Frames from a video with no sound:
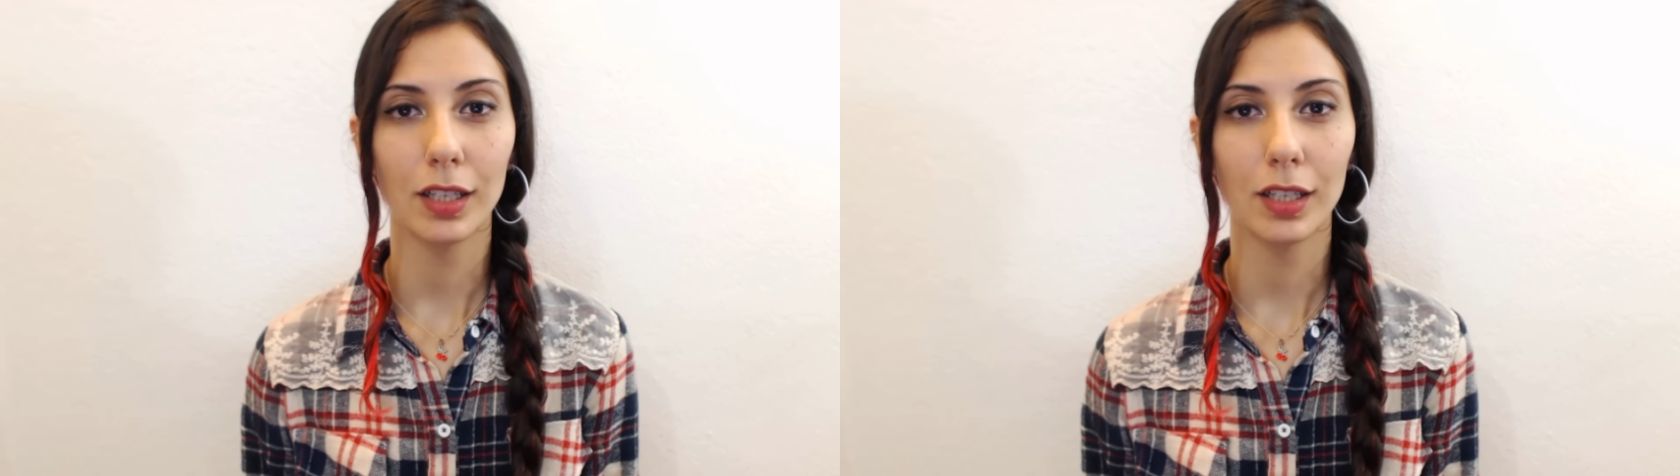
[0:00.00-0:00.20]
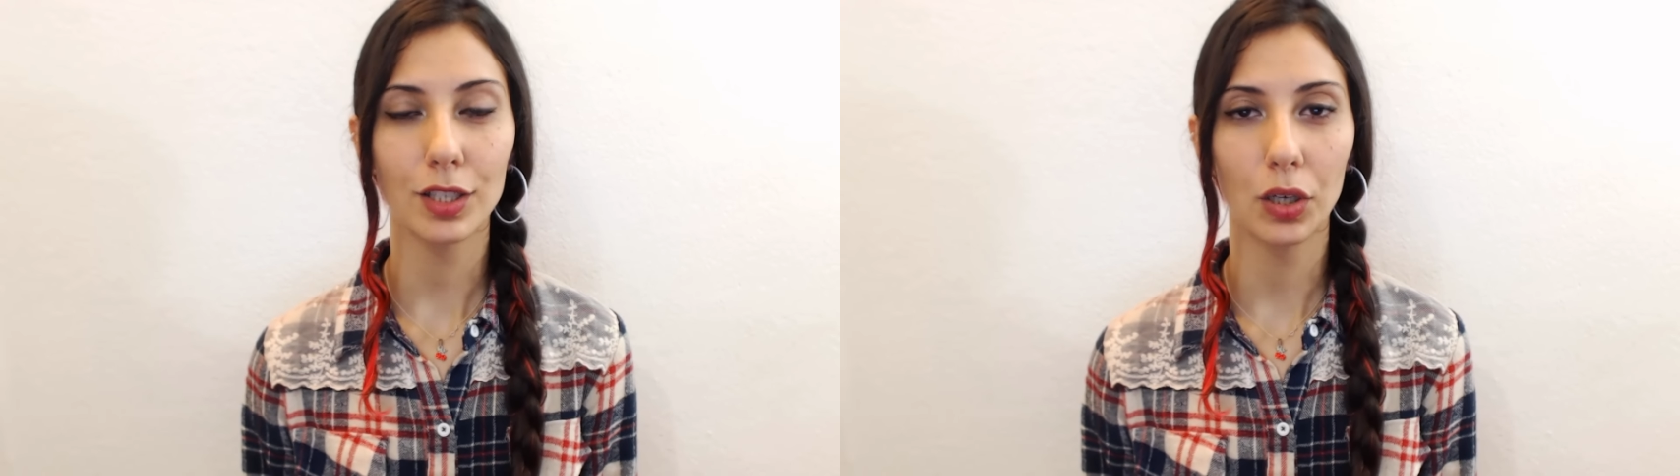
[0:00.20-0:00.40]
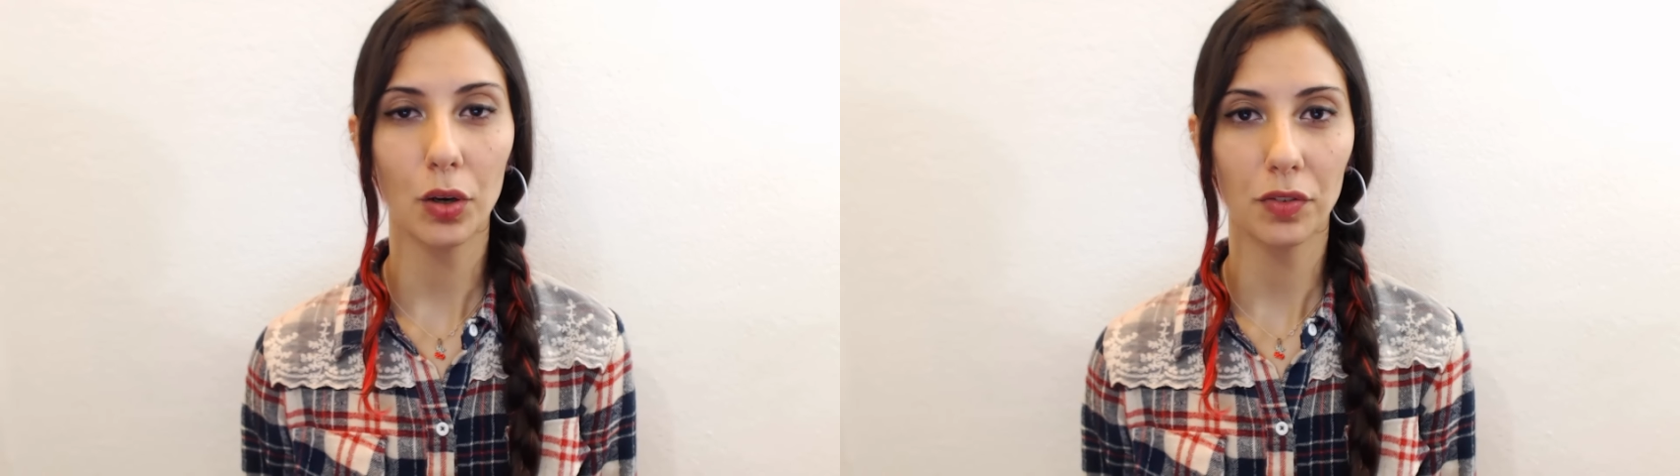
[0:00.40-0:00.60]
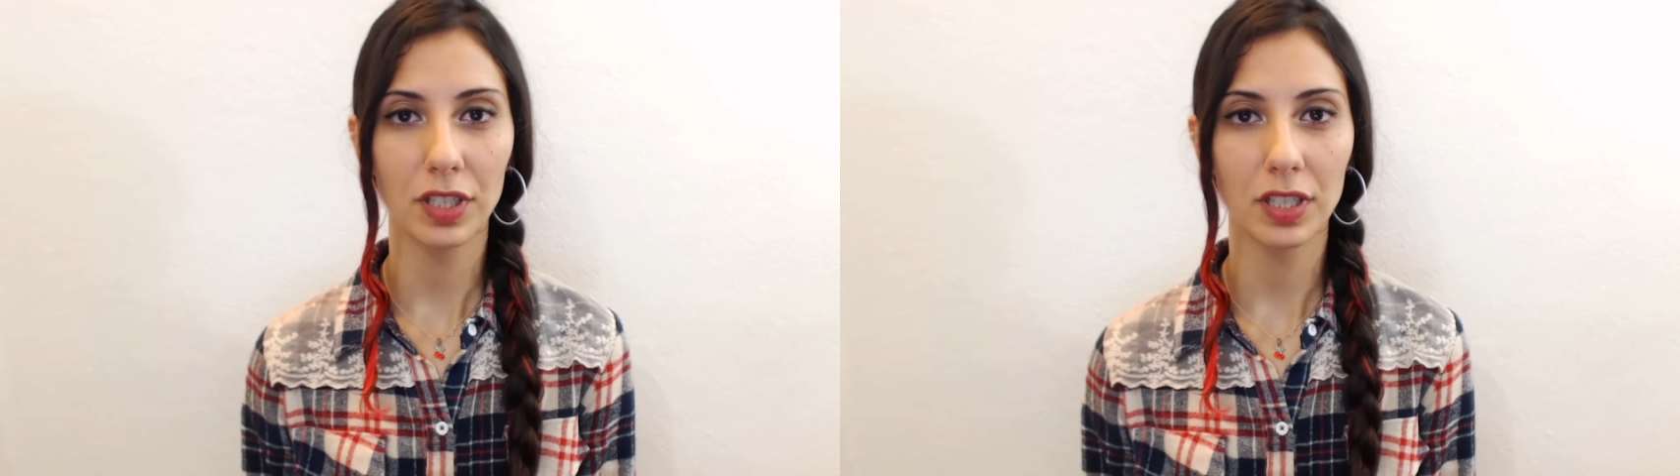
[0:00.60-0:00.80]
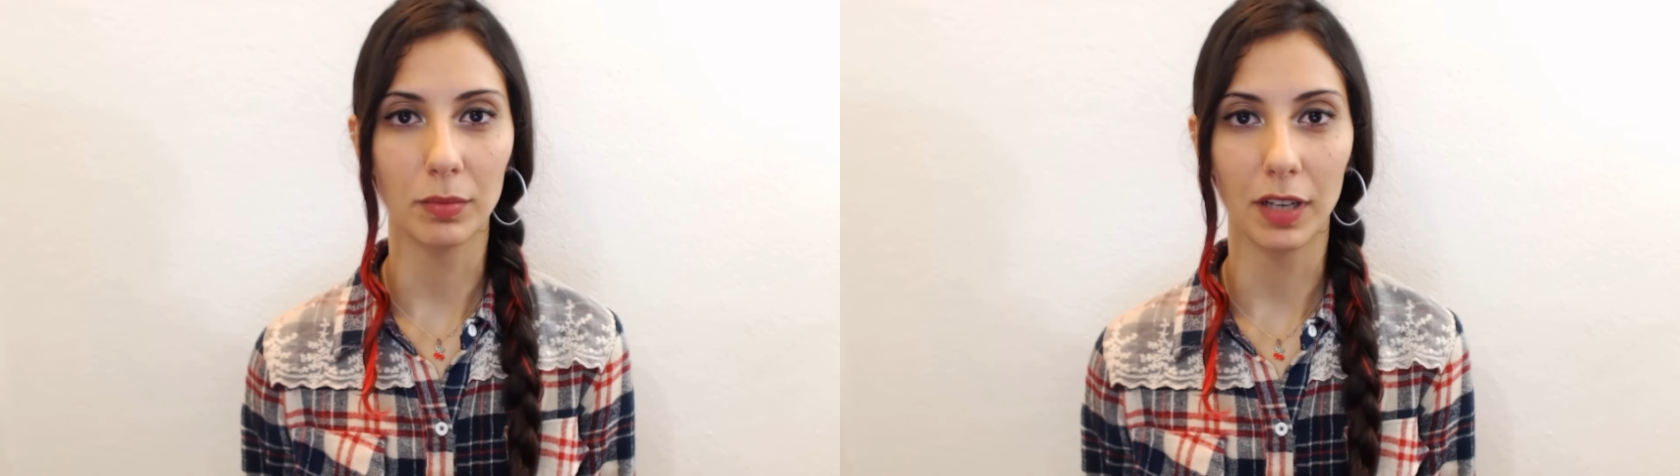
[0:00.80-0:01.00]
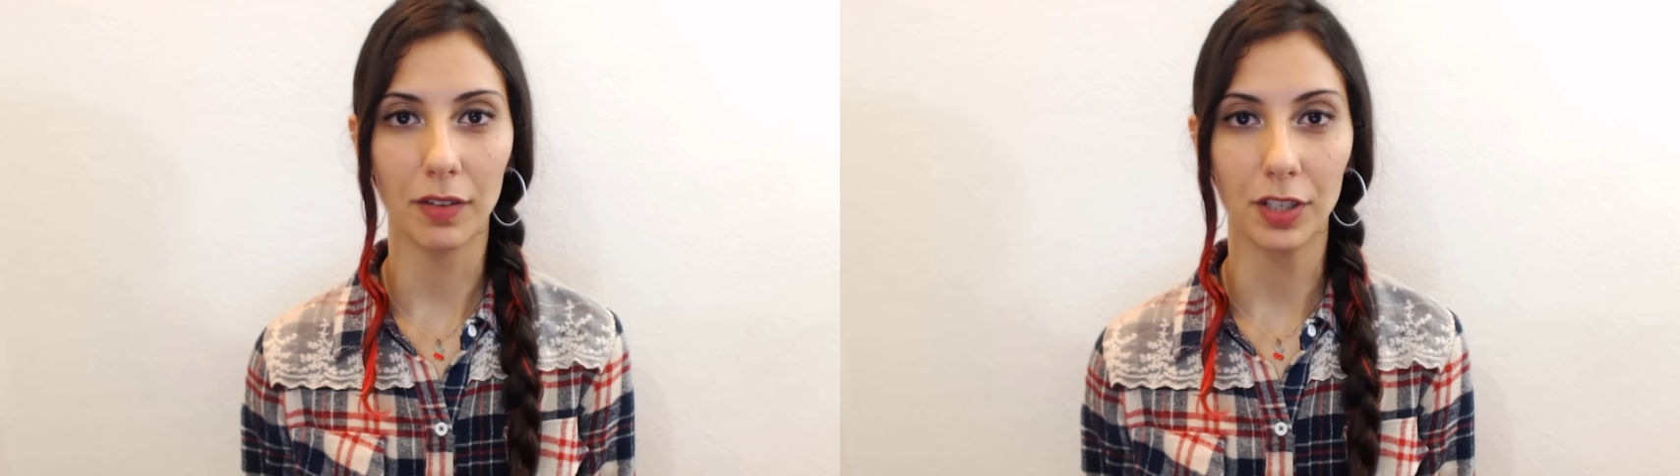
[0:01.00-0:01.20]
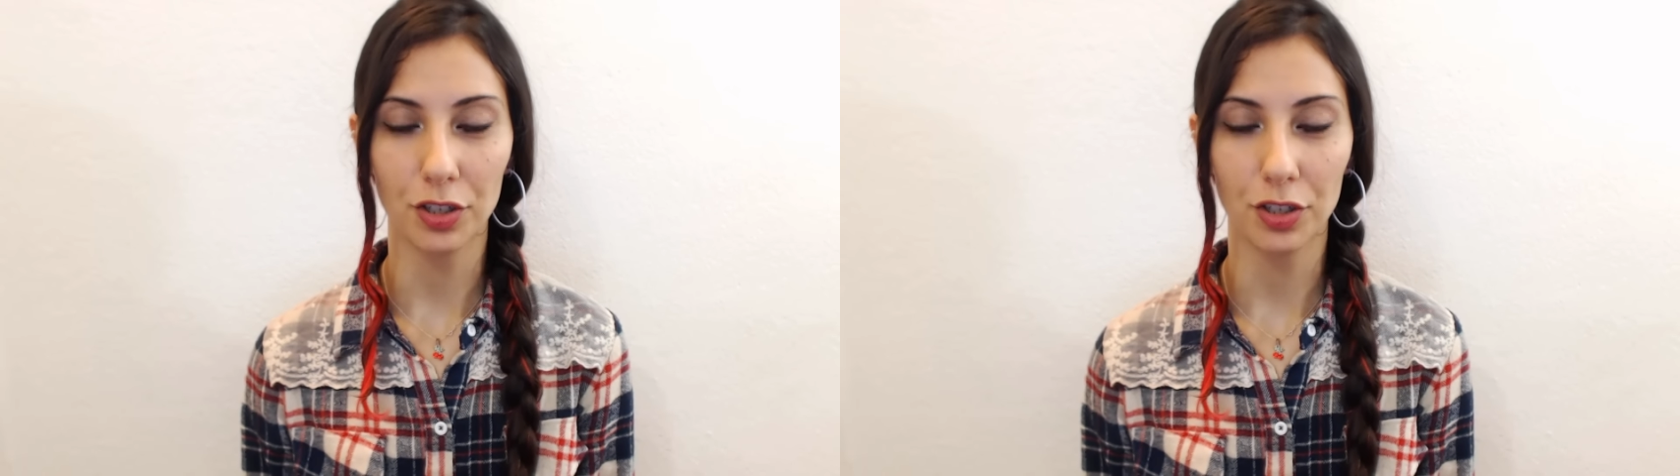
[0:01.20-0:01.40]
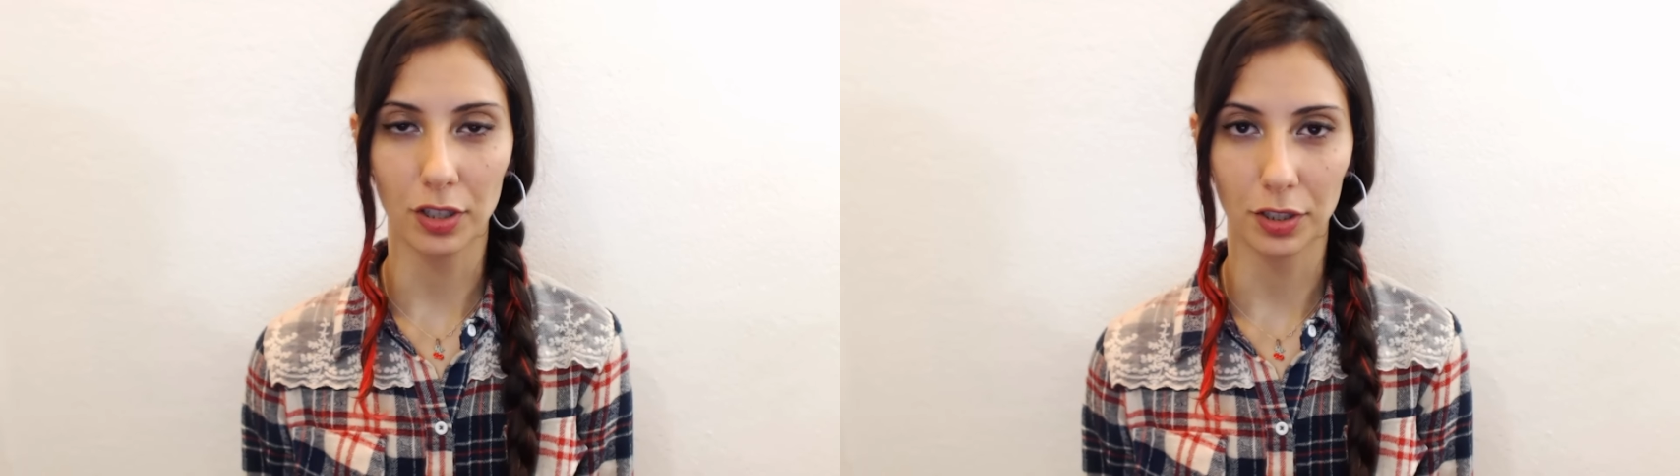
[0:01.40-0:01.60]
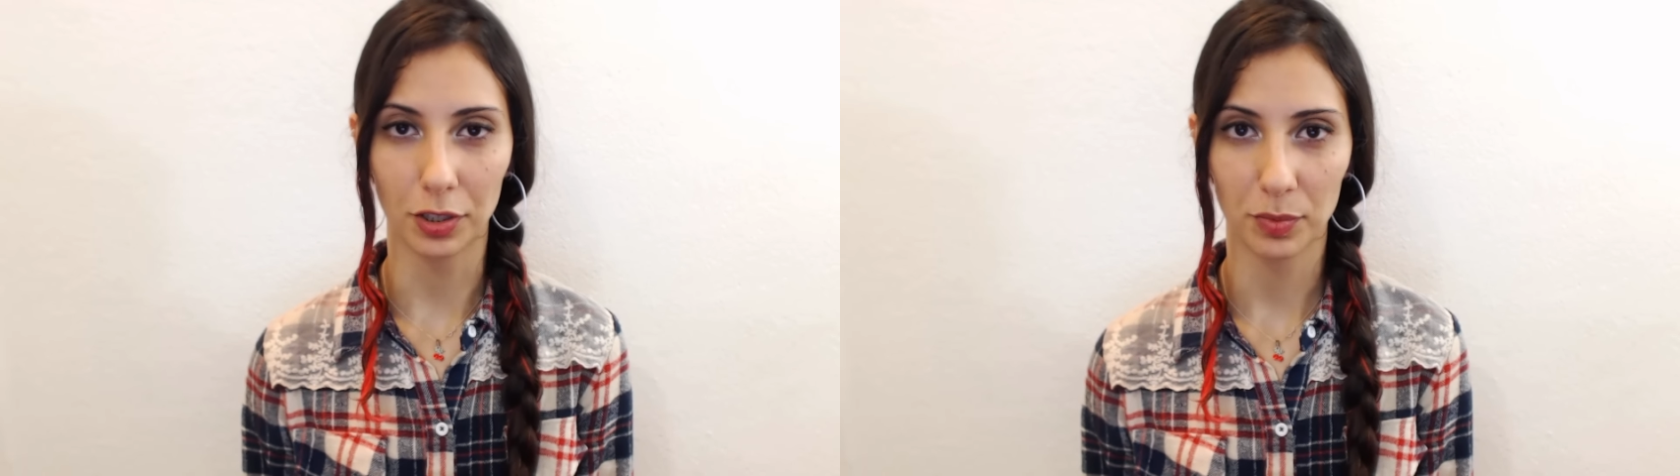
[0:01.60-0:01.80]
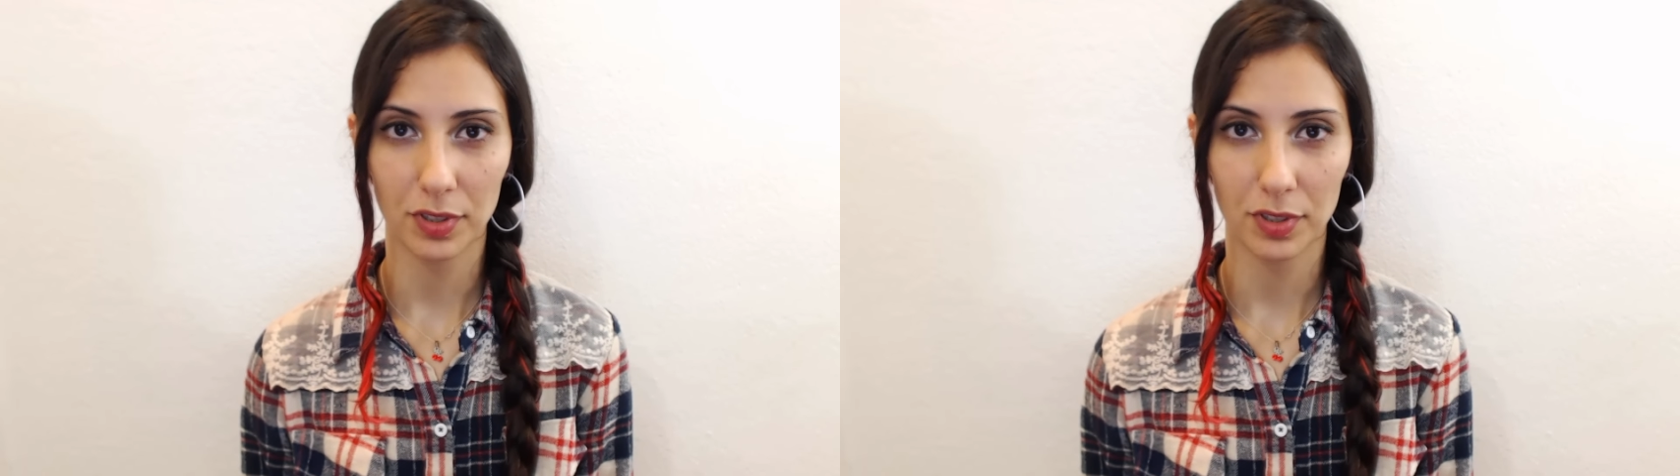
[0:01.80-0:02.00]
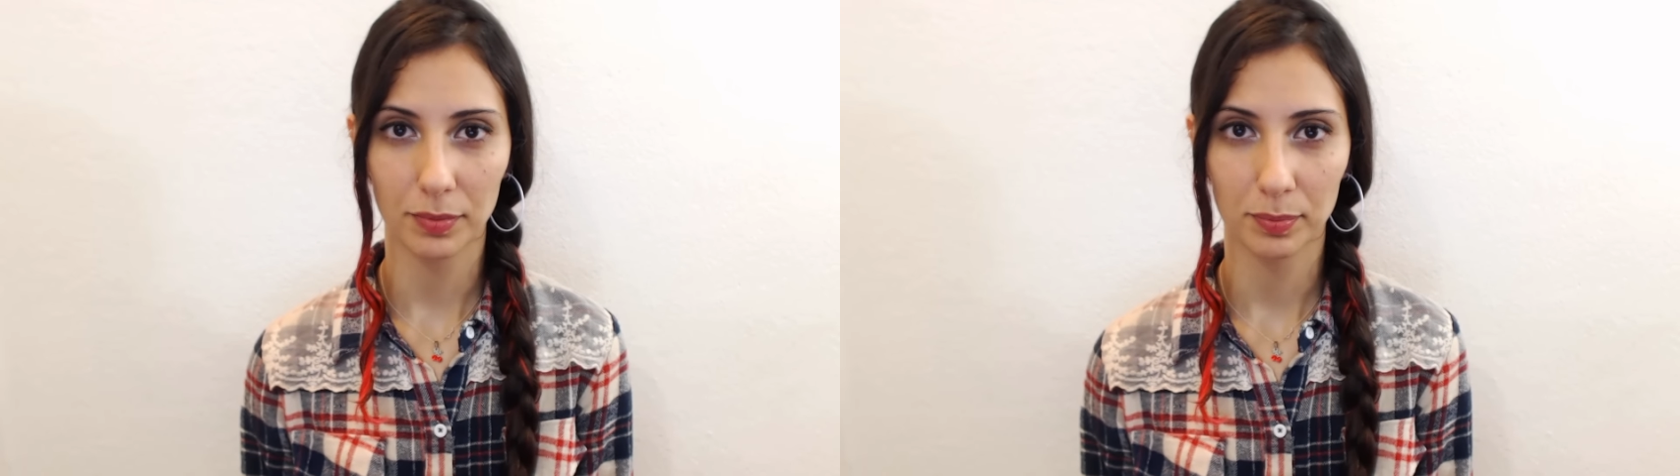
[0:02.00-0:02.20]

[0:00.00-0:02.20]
let's go over some definitional terms.